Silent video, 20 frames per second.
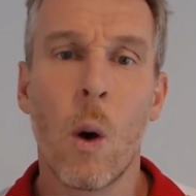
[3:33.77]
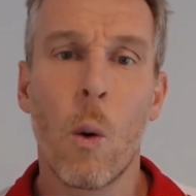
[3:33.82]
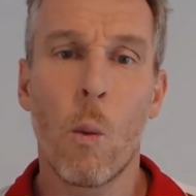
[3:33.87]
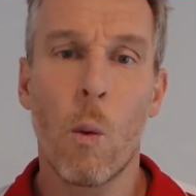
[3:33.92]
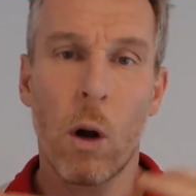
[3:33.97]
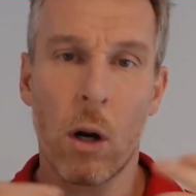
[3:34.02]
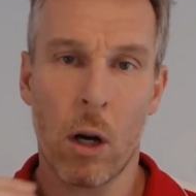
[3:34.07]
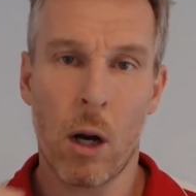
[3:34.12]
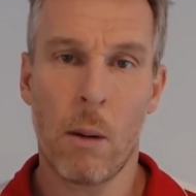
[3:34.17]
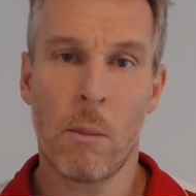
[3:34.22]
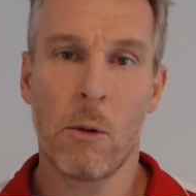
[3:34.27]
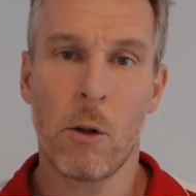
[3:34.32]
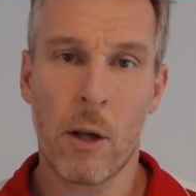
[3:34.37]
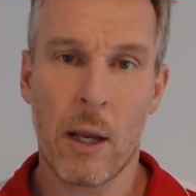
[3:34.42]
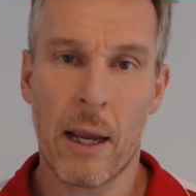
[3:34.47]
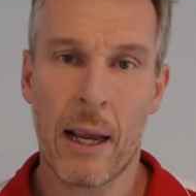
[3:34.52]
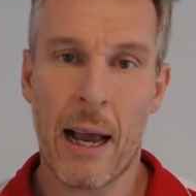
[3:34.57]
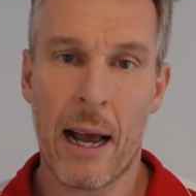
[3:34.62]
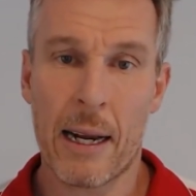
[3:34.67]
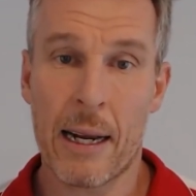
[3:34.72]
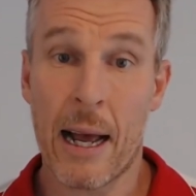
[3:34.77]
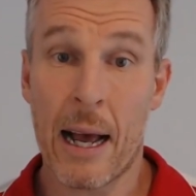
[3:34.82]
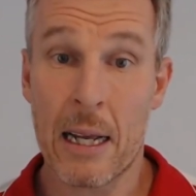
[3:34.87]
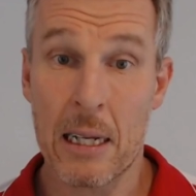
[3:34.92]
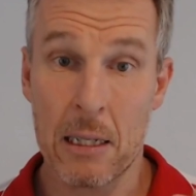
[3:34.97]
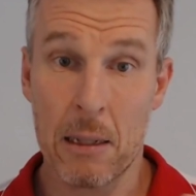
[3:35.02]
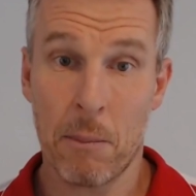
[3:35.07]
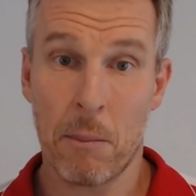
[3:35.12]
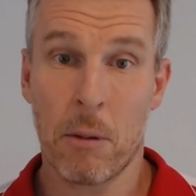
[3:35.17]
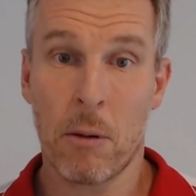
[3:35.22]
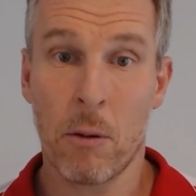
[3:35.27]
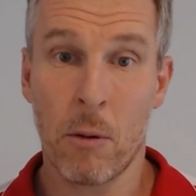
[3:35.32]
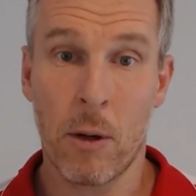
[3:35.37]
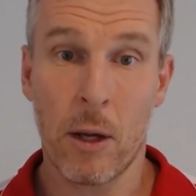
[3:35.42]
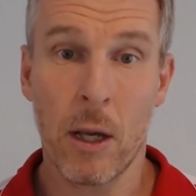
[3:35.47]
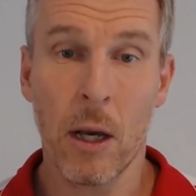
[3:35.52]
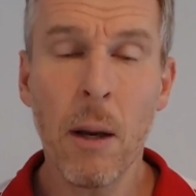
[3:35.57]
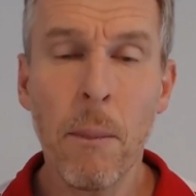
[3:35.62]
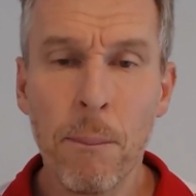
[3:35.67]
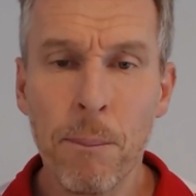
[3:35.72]
What I'm looking at as an
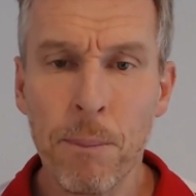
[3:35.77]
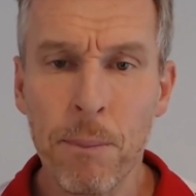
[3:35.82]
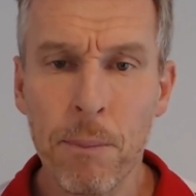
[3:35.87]
employer,